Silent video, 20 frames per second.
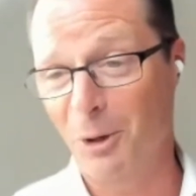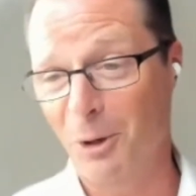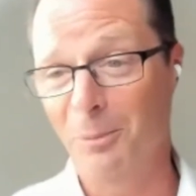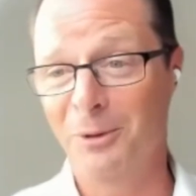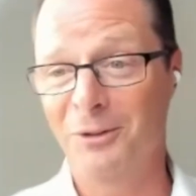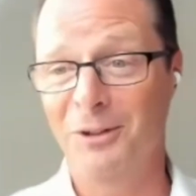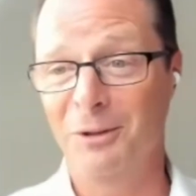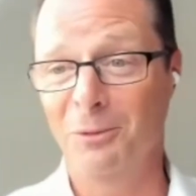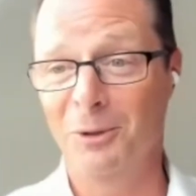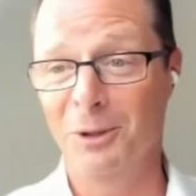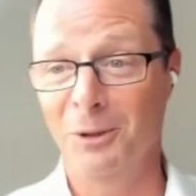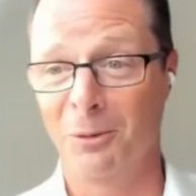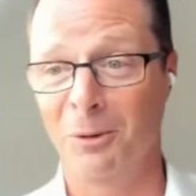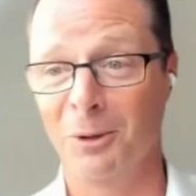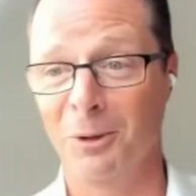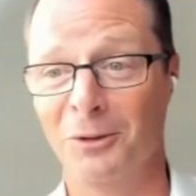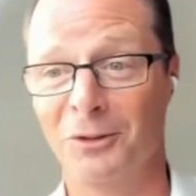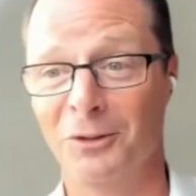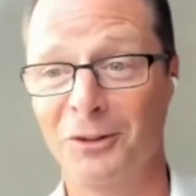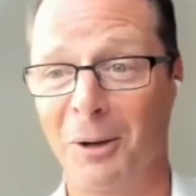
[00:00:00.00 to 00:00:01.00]
obviously we don't
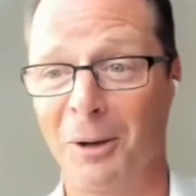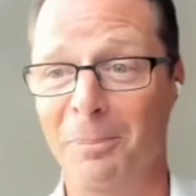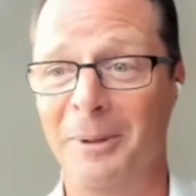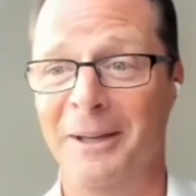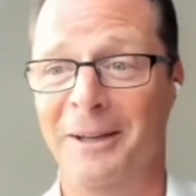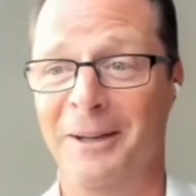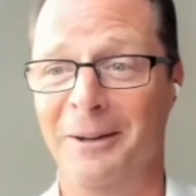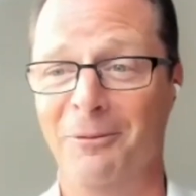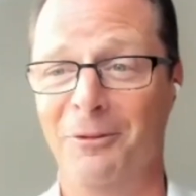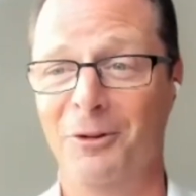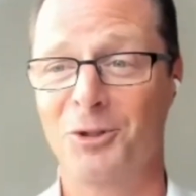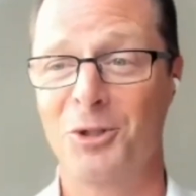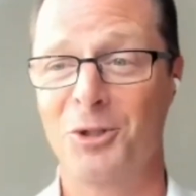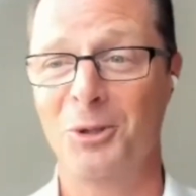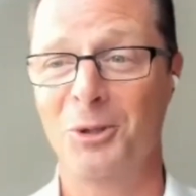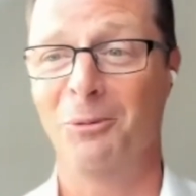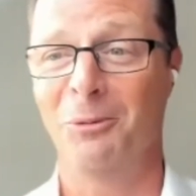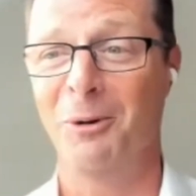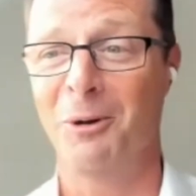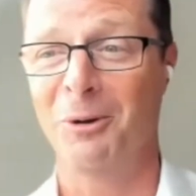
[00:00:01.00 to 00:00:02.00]
want to stop here. For
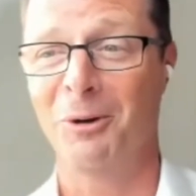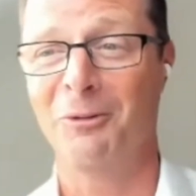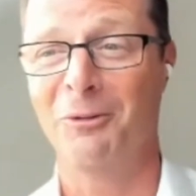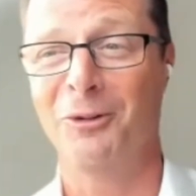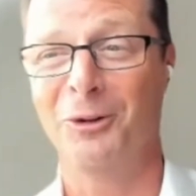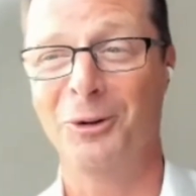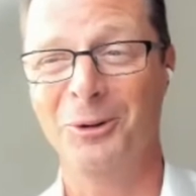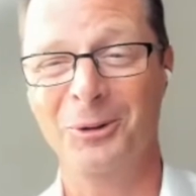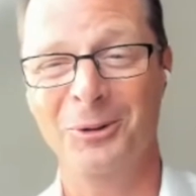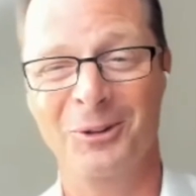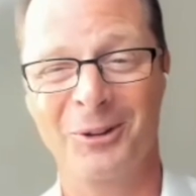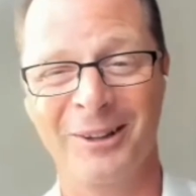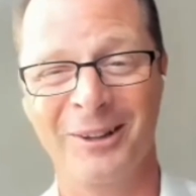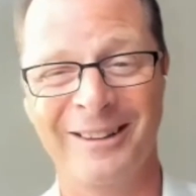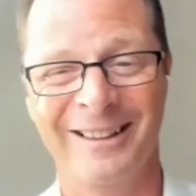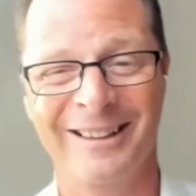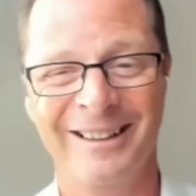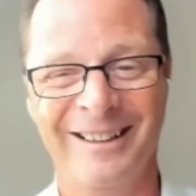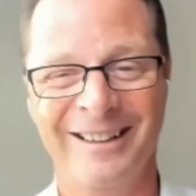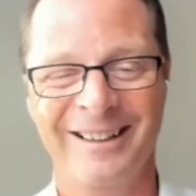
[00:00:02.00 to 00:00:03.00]
sure, we want to focus
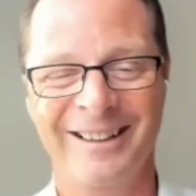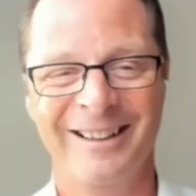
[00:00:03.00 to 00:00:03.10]
on